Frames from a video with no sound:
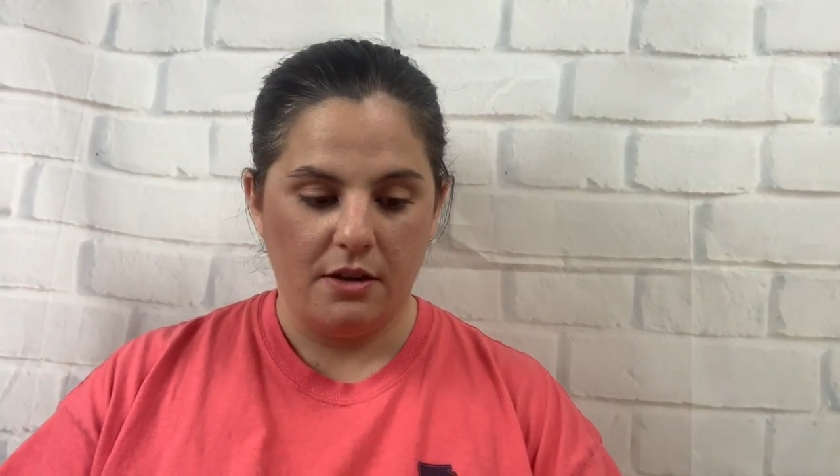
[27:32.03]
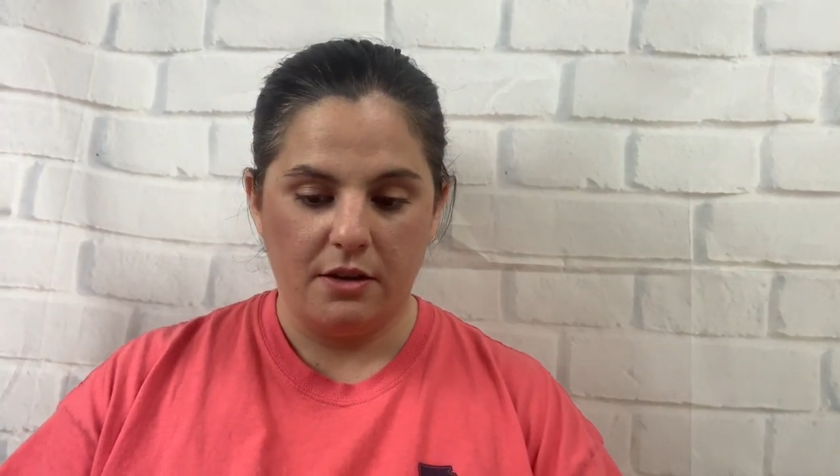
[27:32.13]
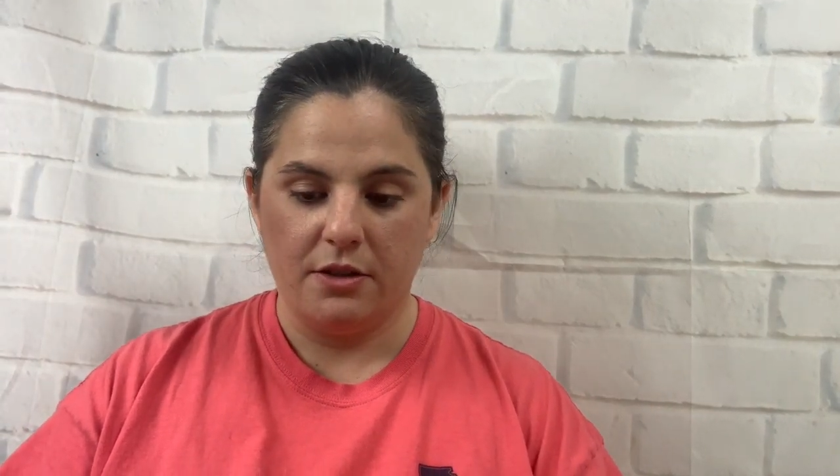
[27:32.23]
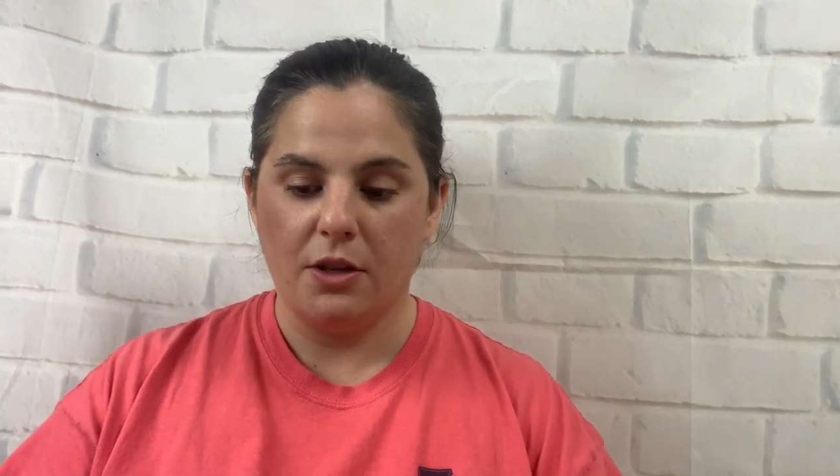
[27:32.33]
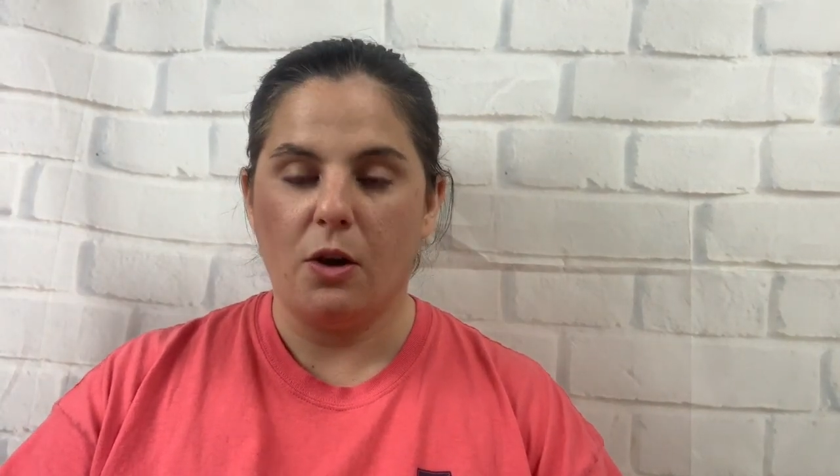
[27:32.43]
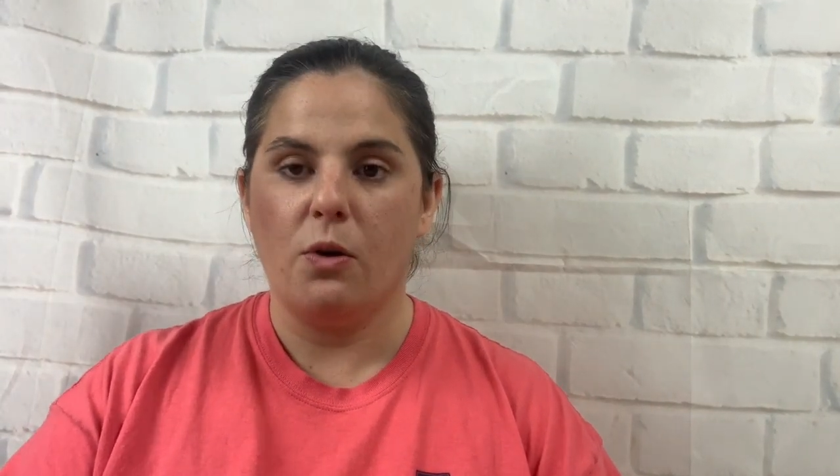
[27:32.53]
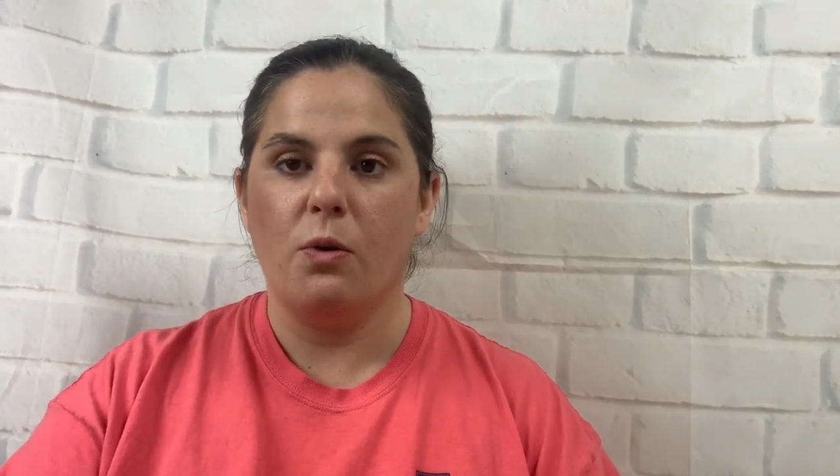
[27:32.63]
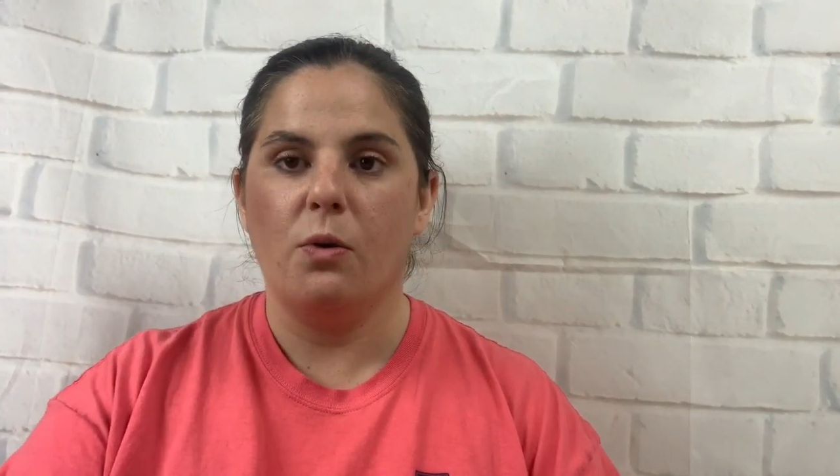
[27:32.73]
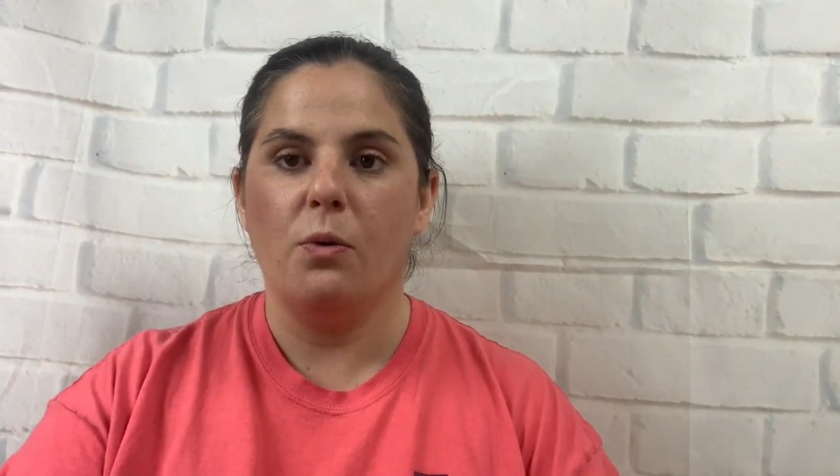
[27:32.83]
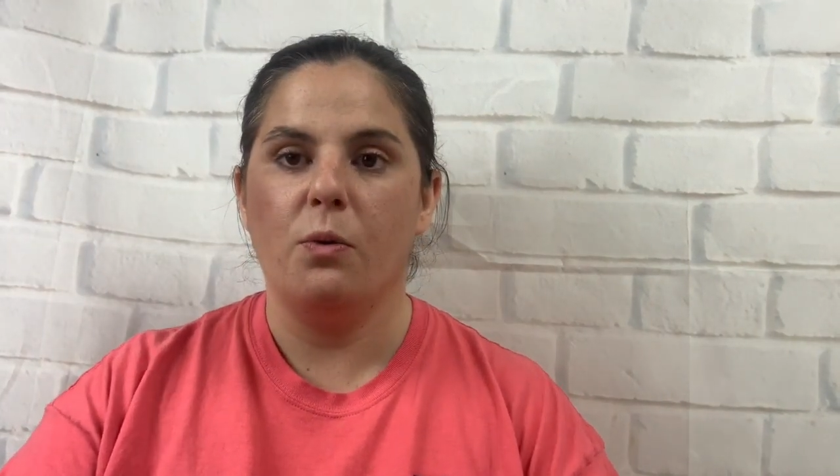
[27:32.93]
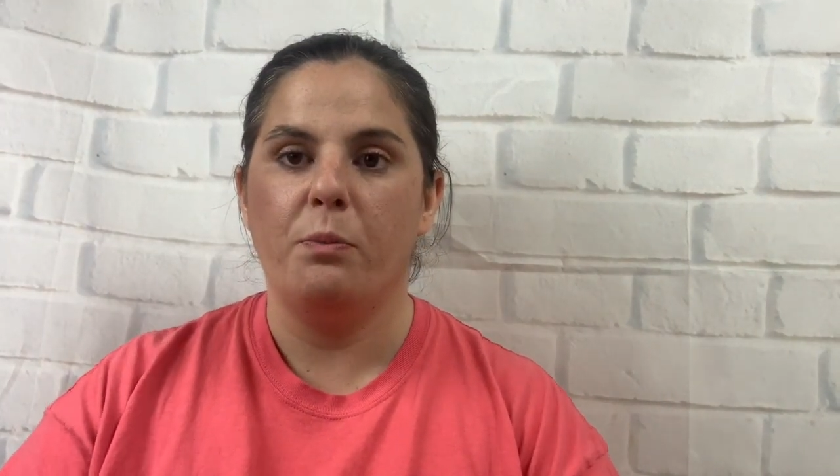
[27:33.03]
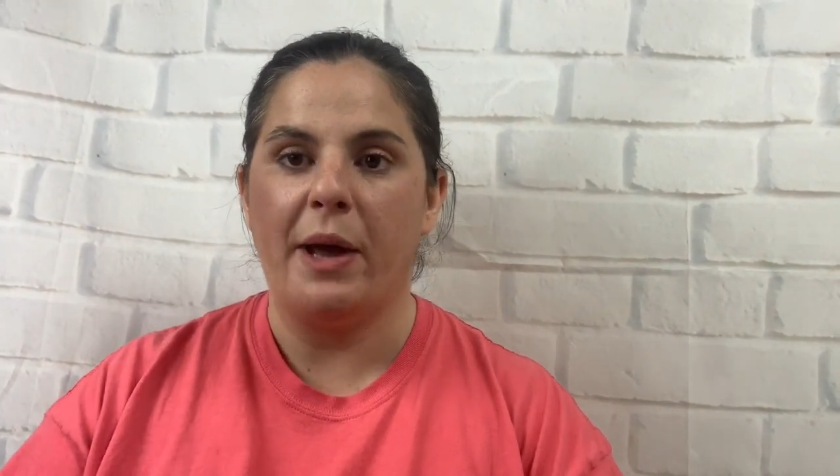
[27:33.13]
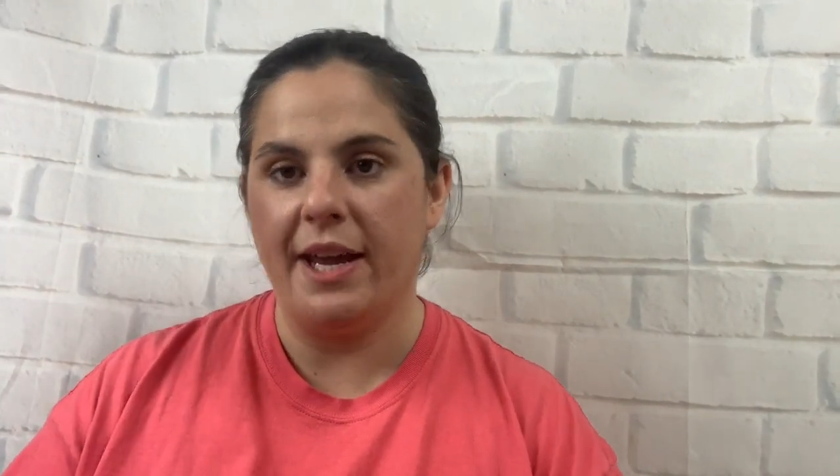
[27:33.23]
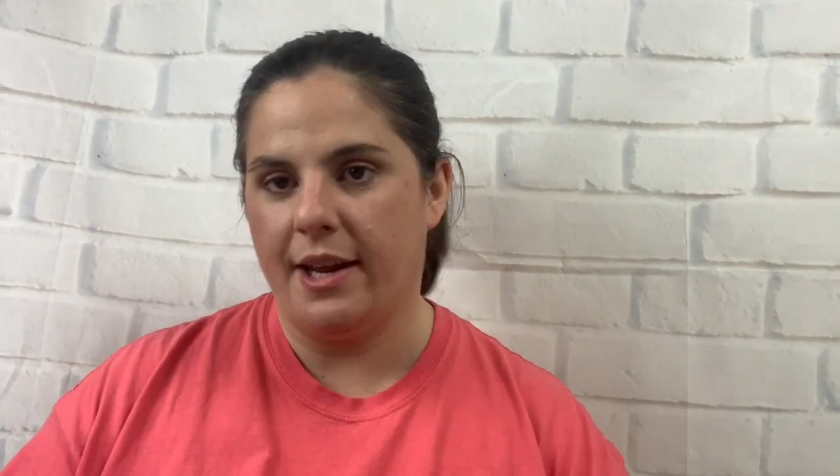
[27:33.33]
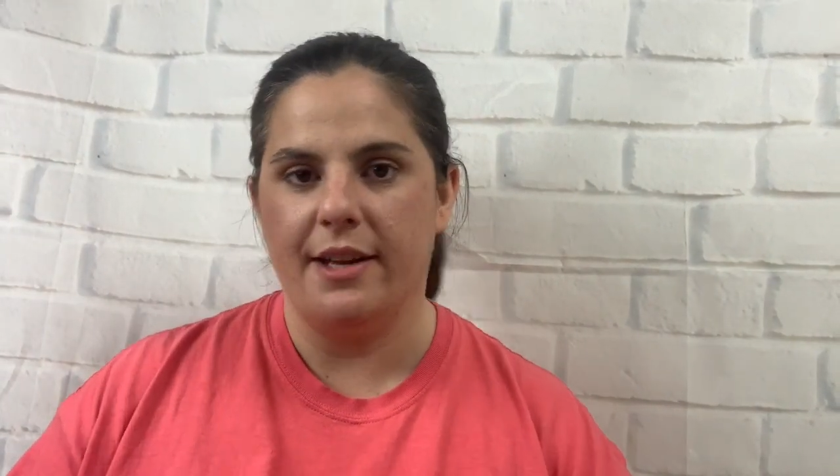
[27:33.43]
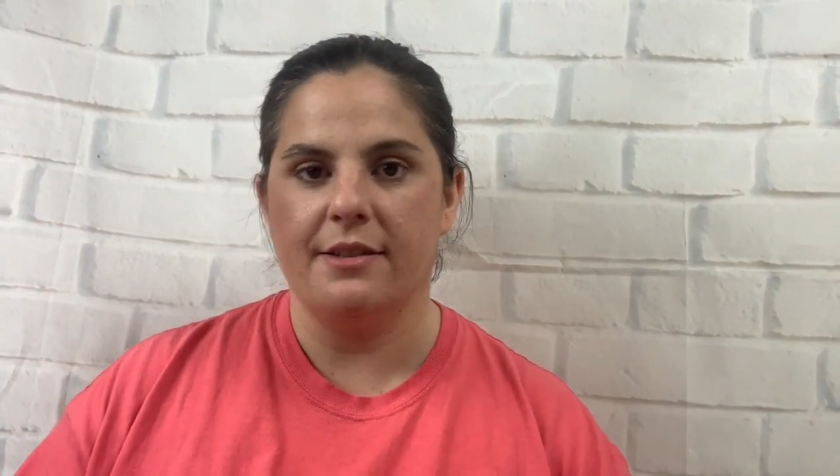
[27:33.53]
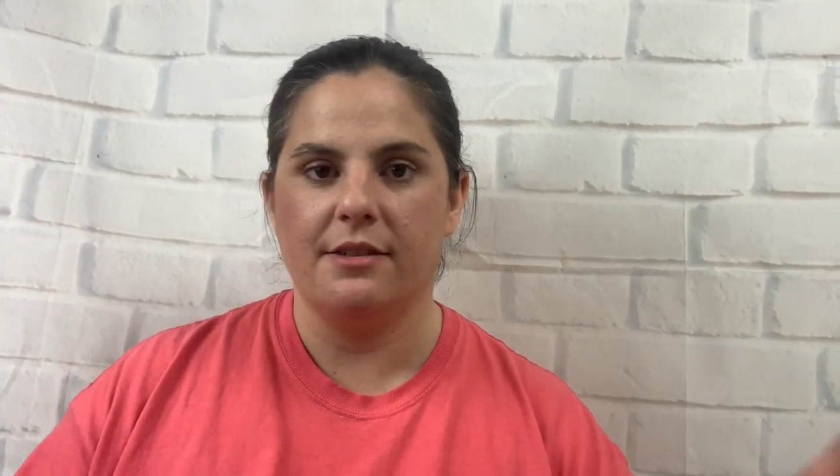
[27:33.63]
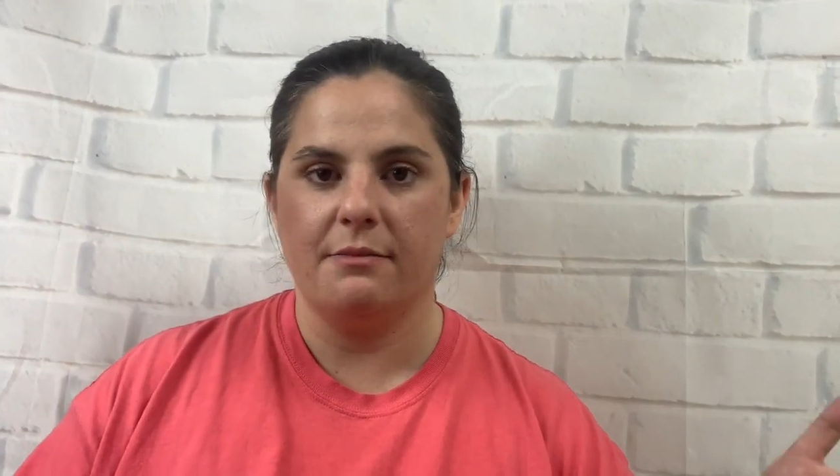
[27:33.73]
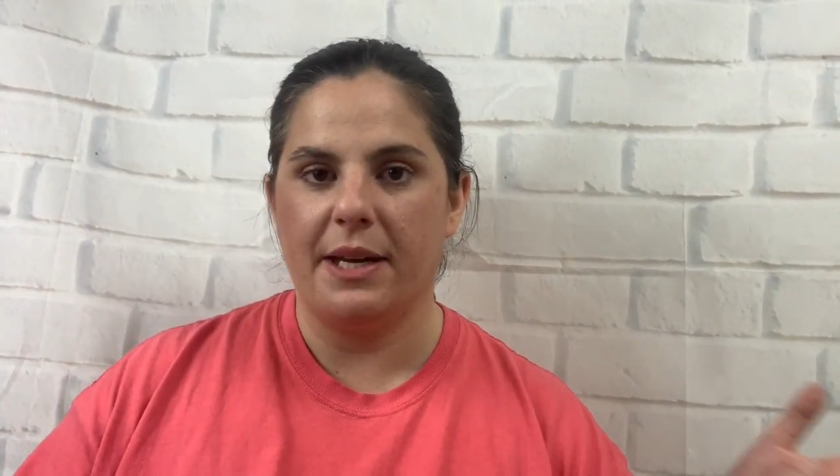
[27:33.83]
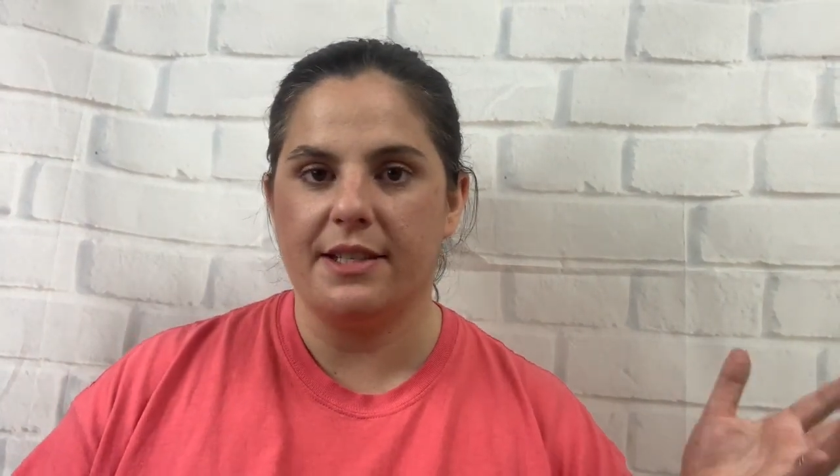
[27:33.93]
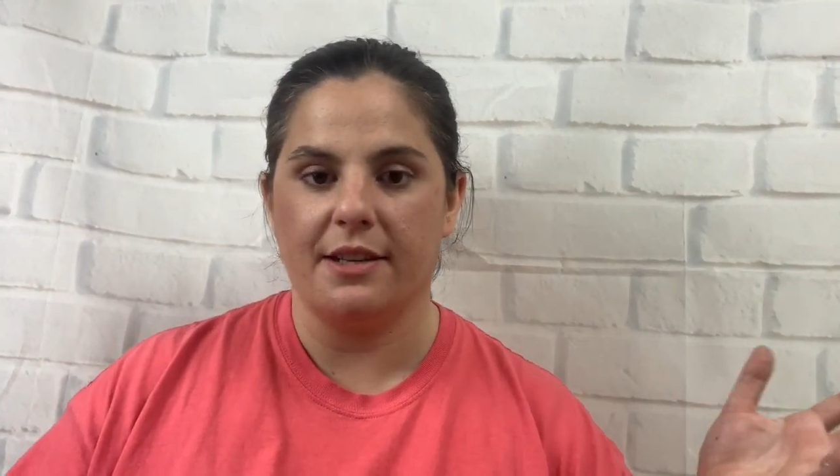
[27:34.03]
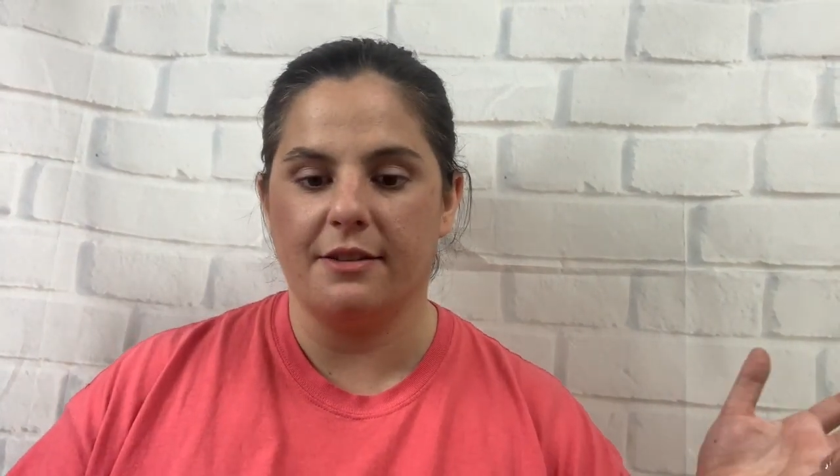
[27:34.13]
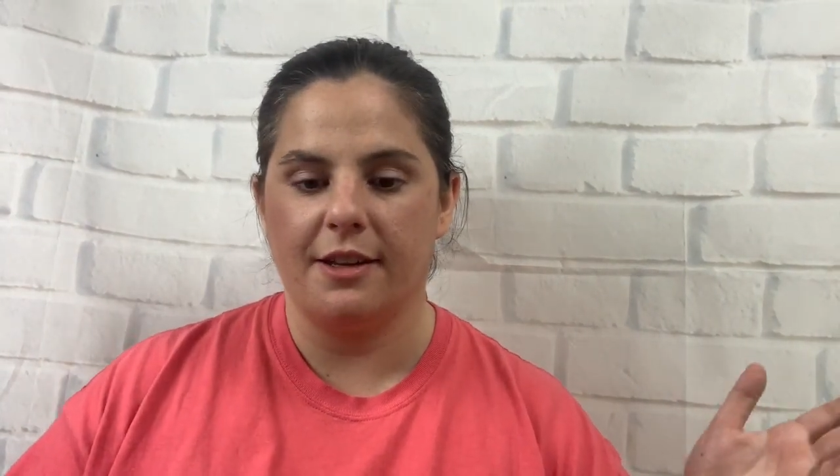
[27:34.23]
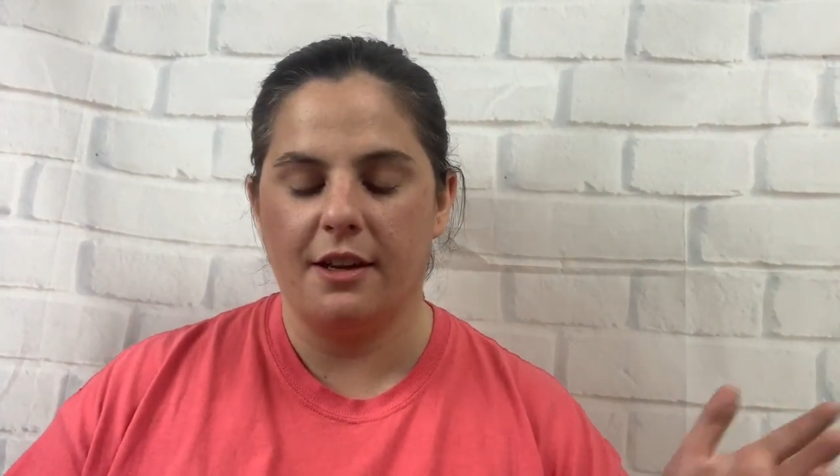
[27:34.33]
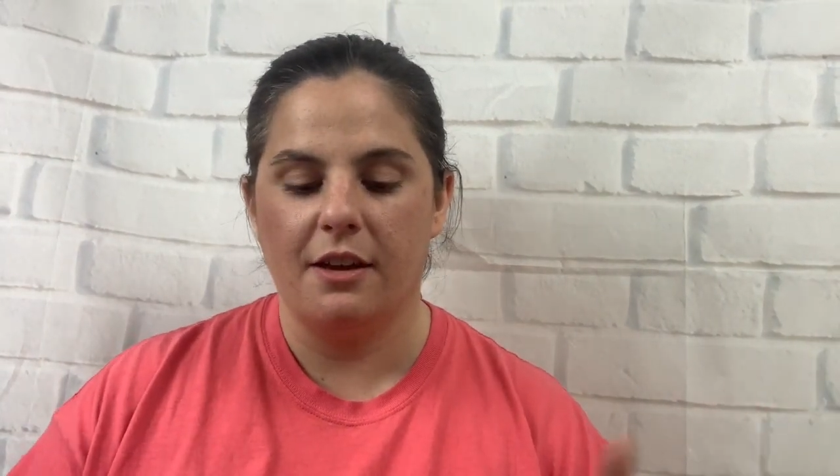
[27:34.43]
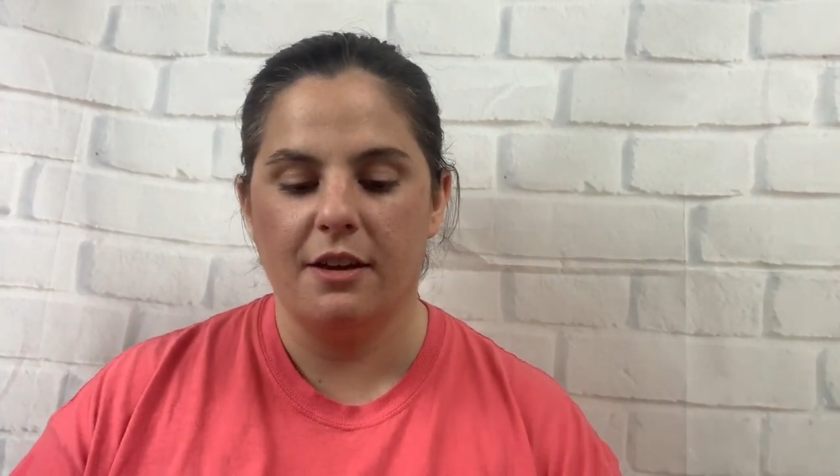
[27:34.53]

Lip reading: So paydays, basically.